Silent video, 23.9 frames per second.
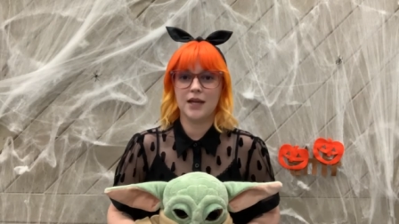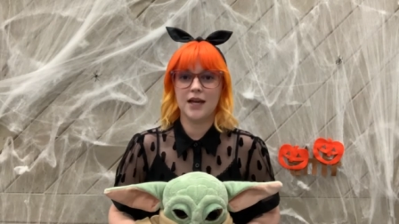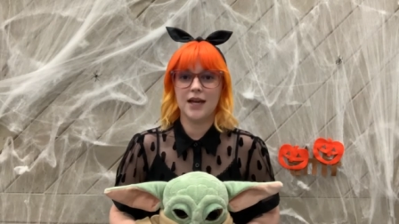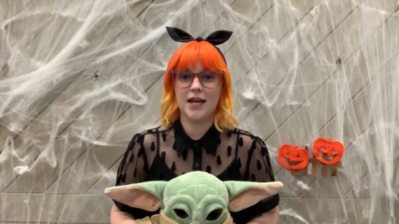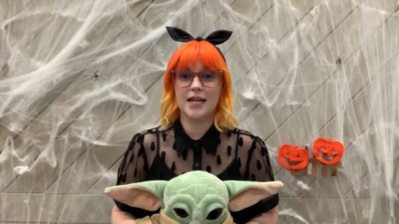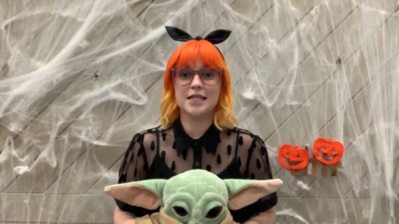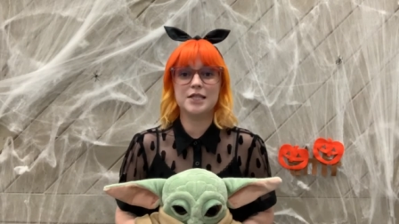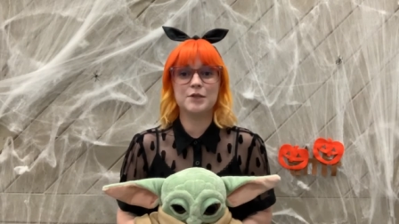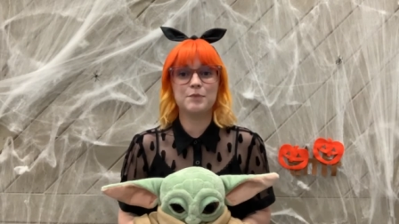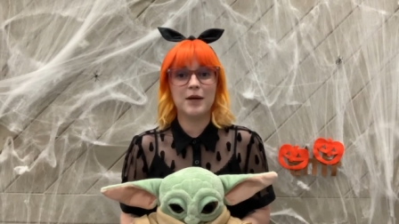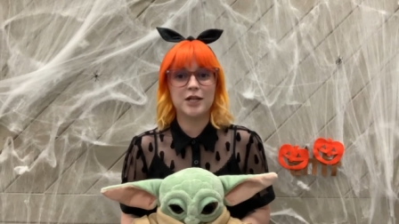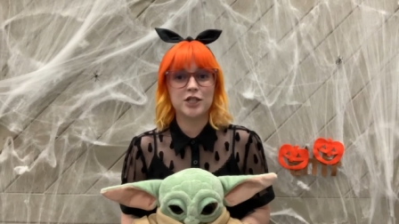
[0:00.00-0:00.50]

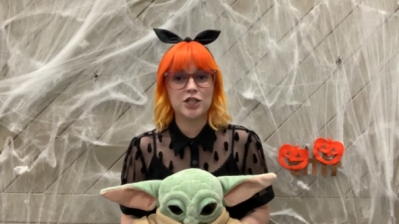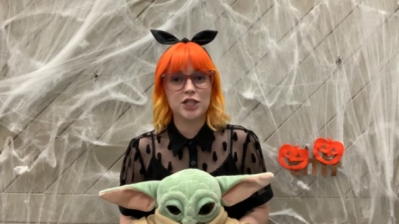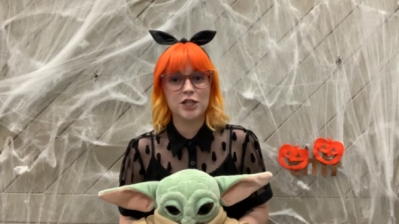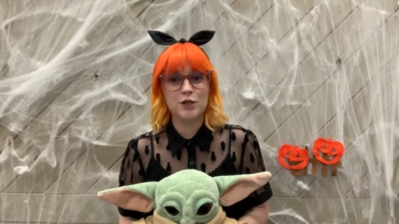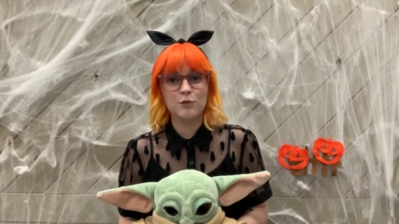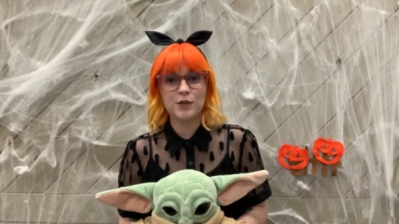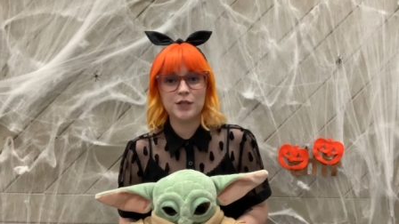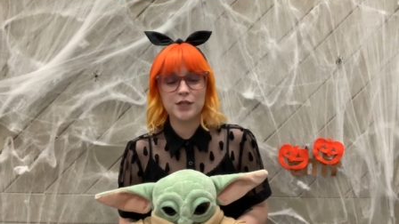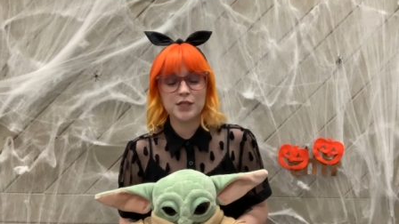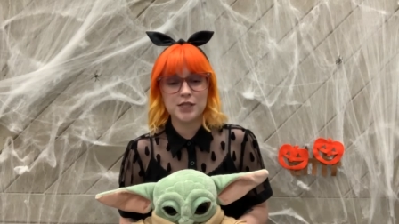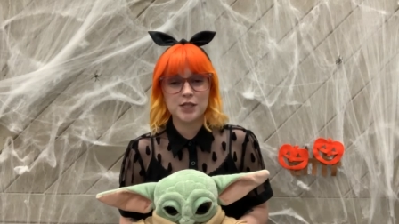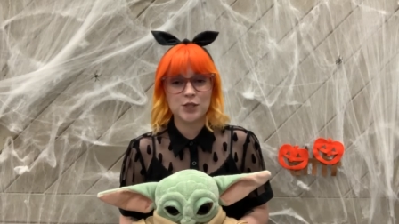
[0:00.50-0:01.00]
Especially
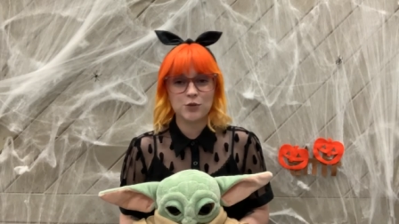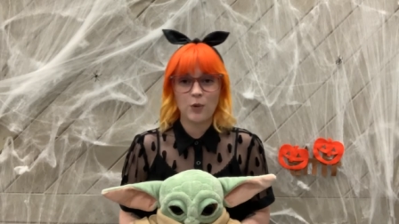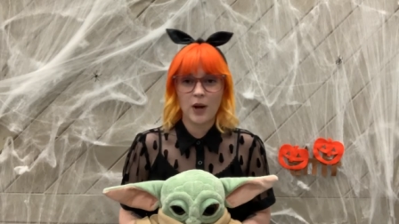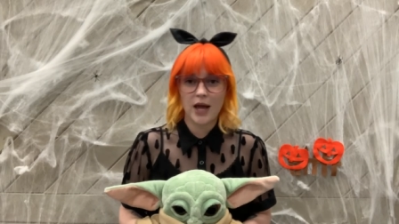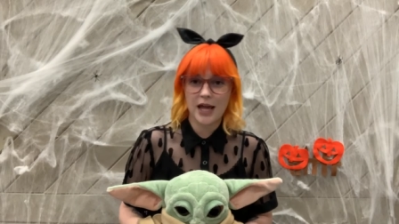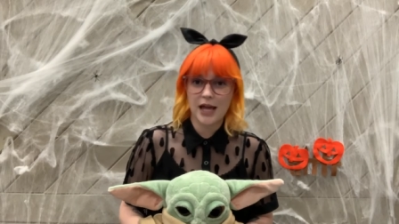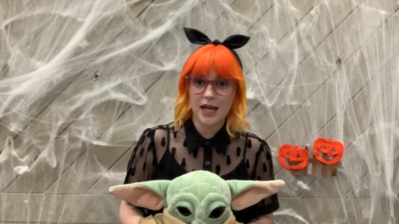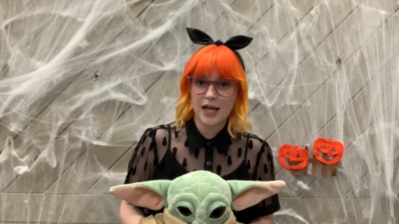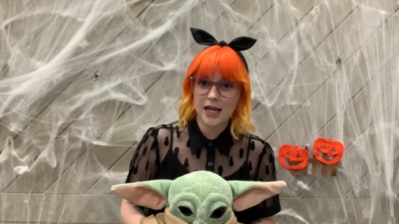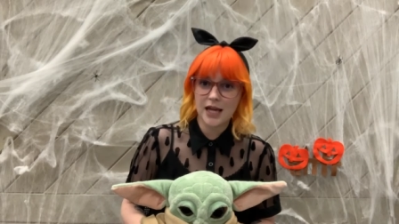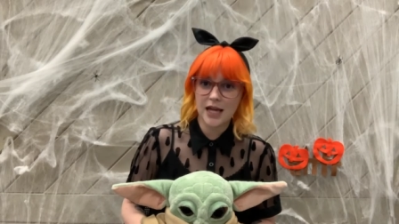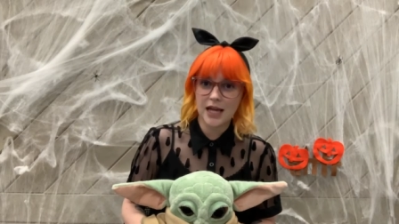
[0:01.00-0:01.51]
with the
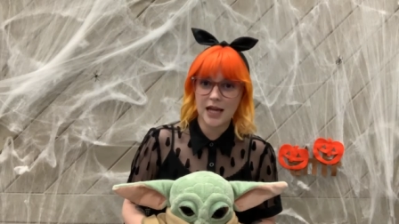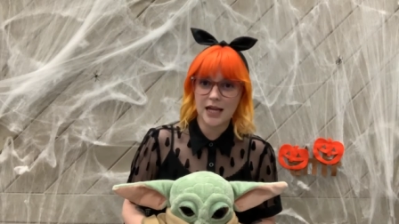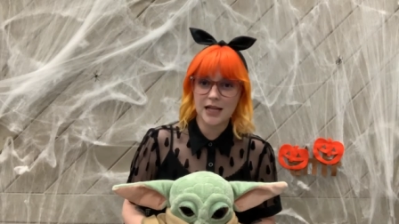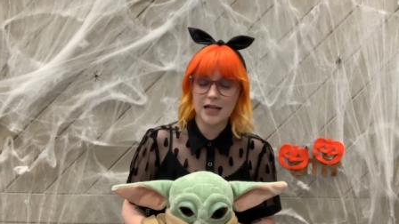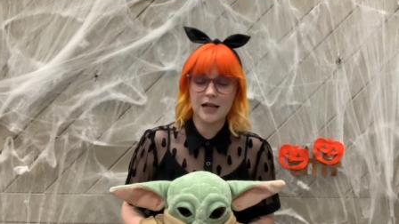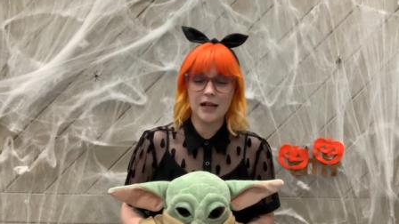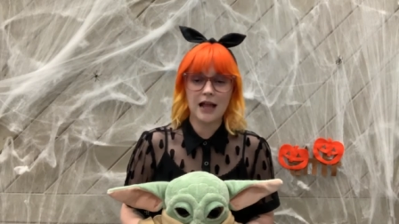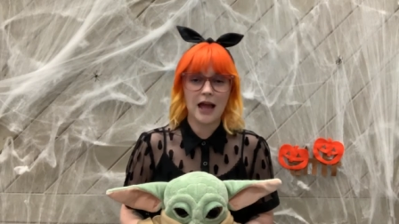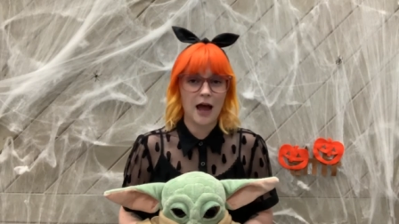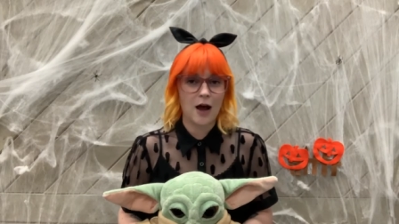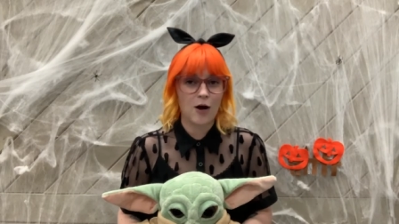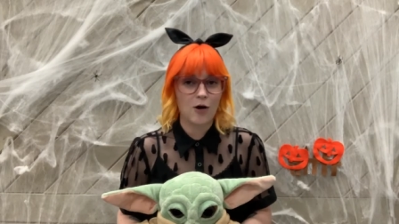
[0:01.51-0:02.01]
swaying in
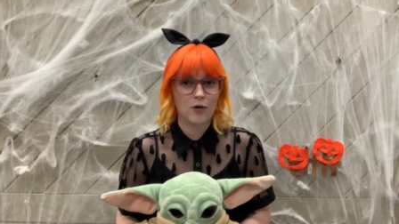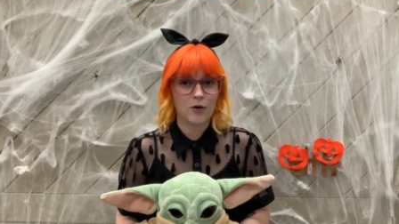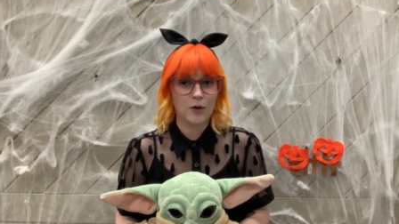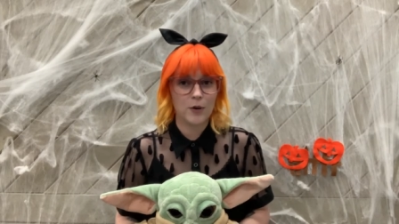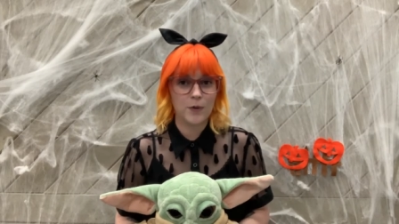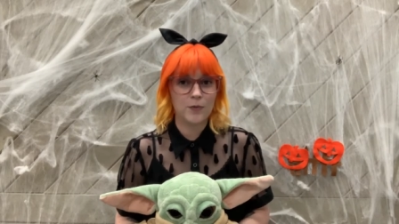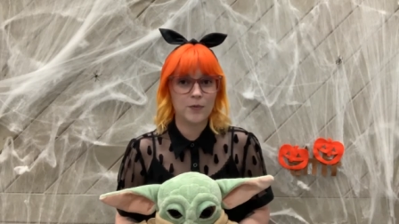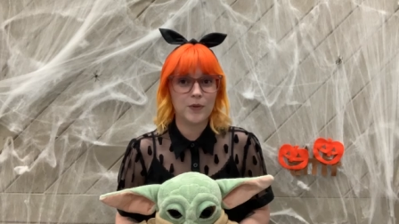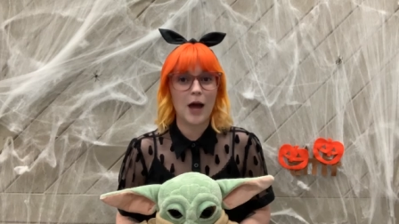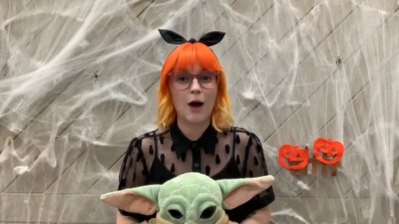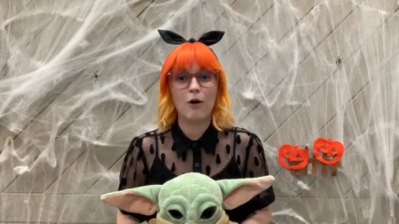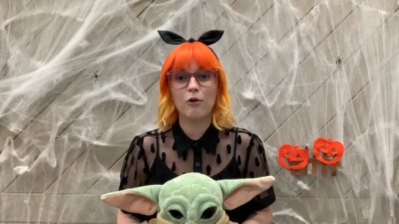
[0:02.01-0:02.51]
and out,
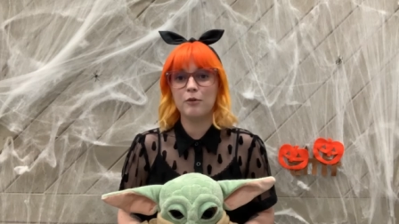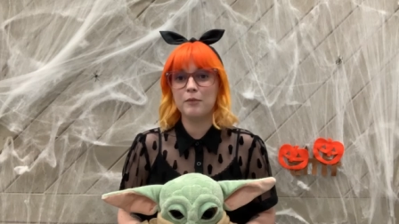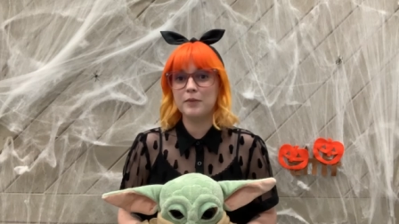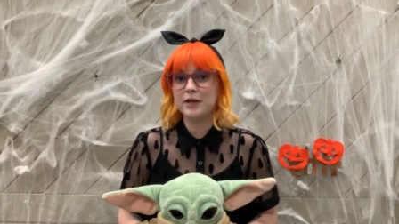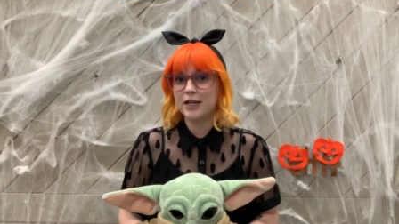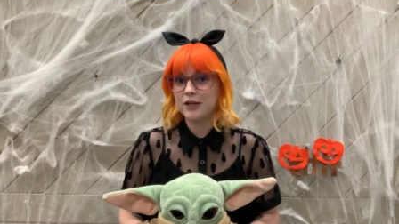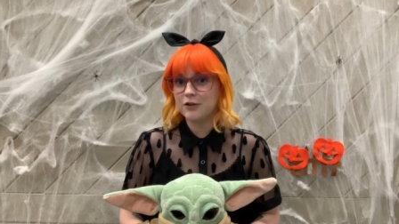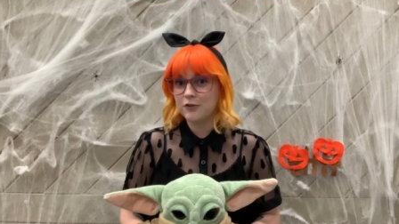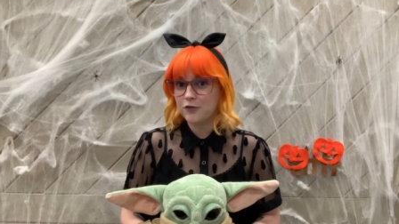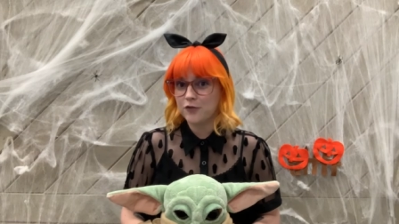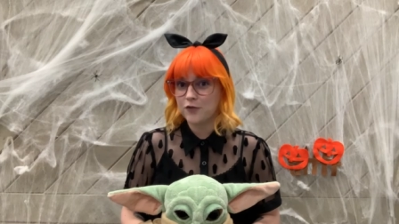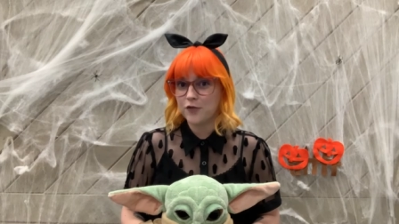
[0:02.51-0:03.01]
that will be
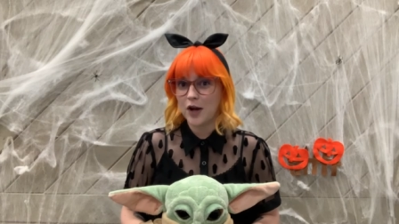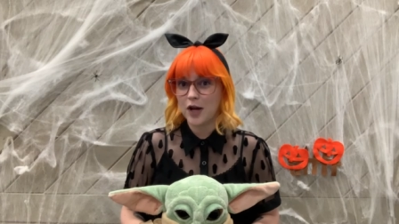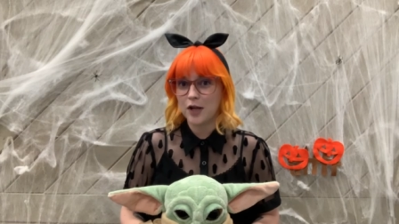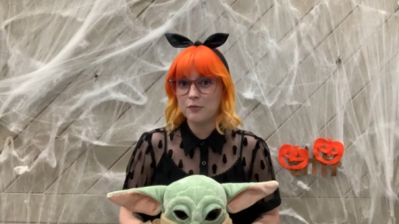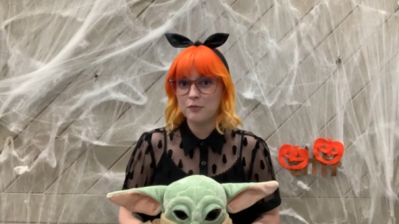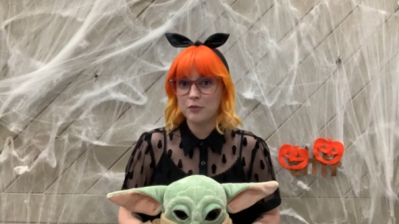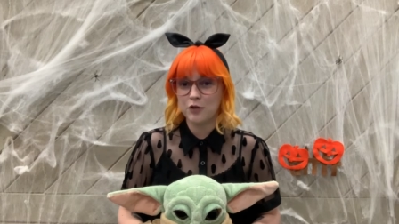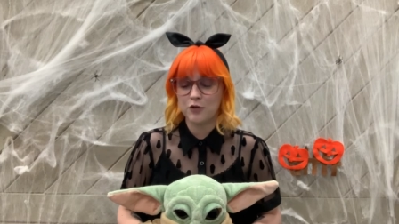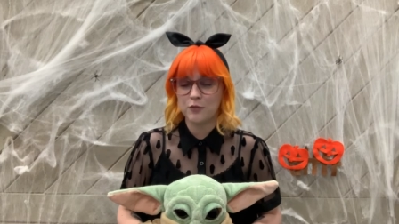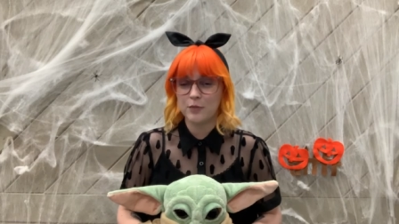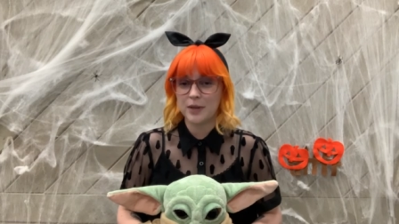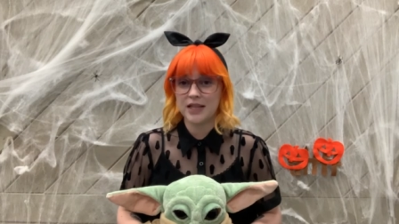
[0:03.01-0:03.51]
a fun
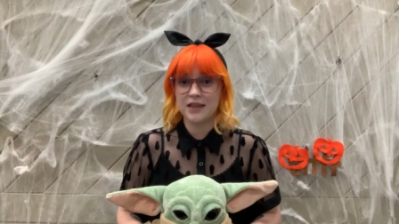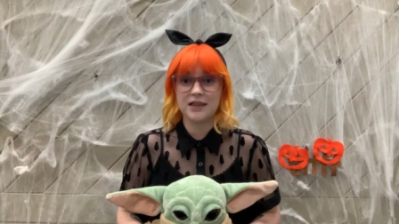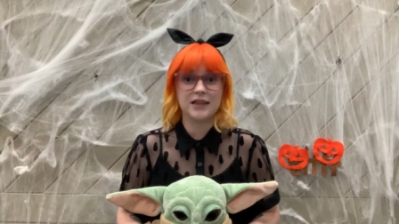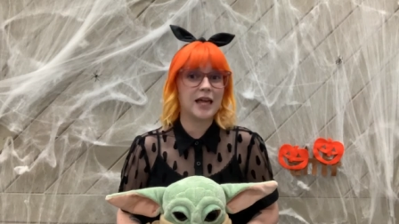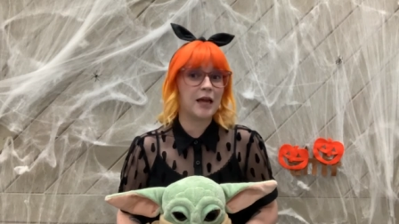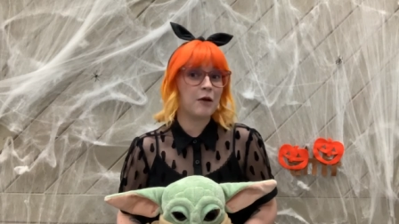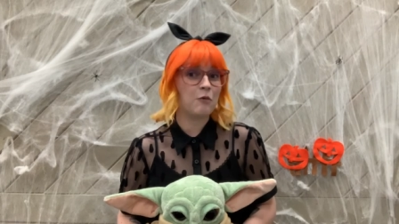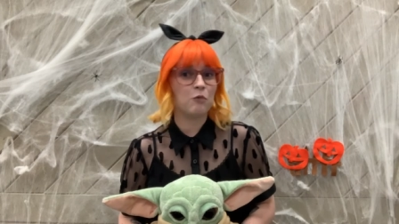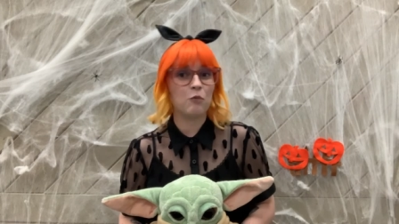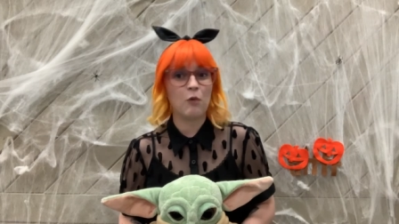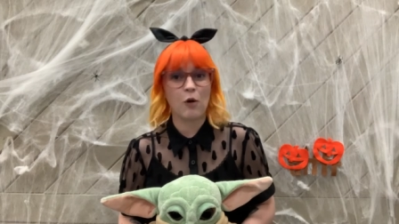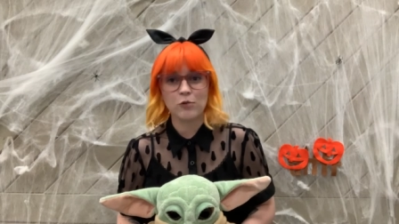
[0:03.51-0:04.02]
movement they
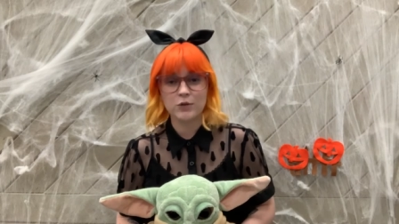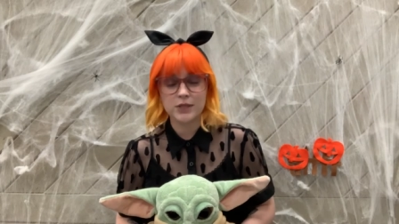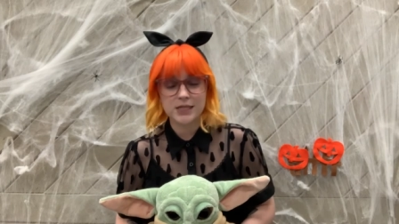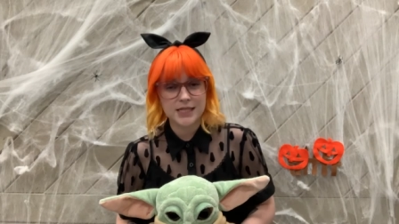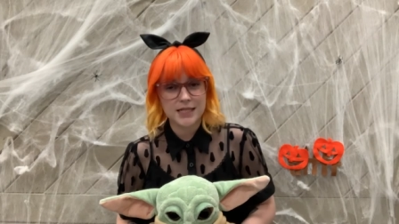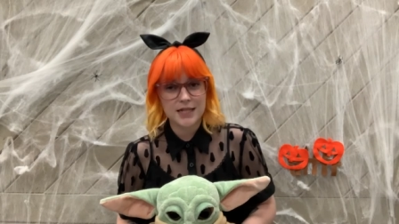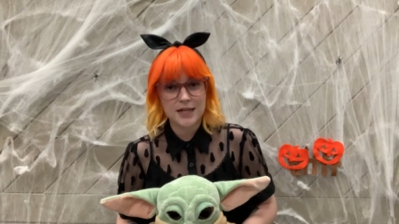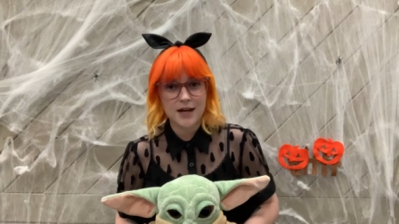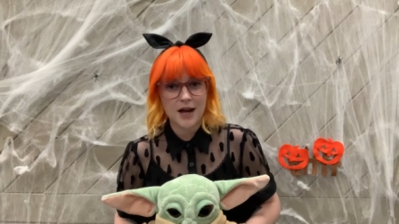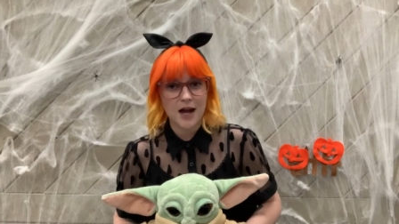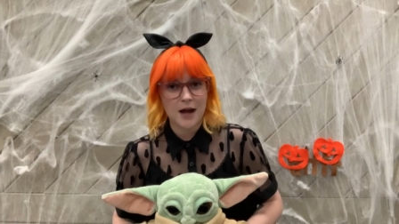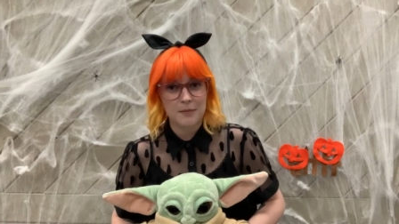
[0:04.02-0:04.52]
won't
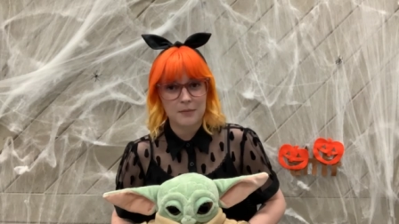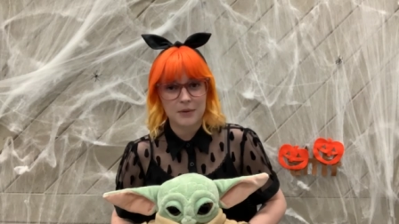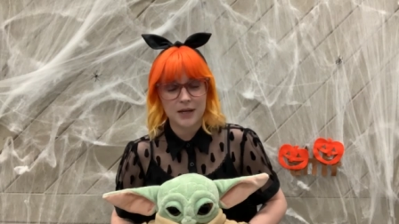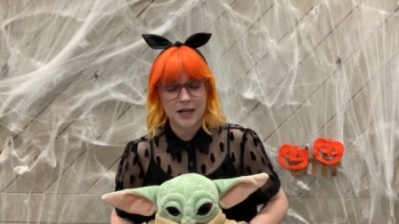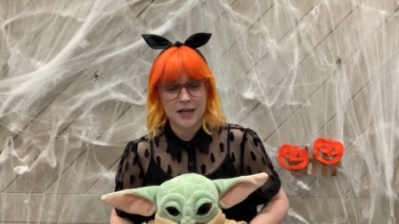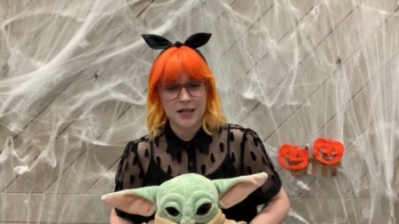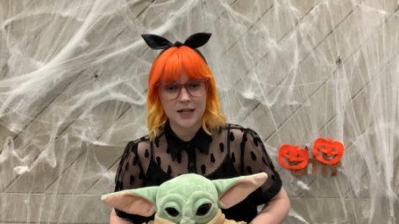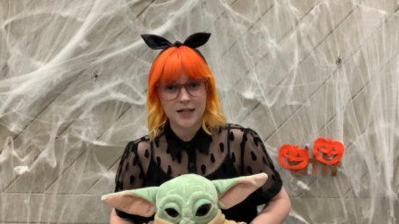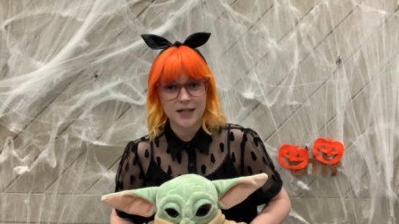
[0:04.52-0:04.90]
see coming.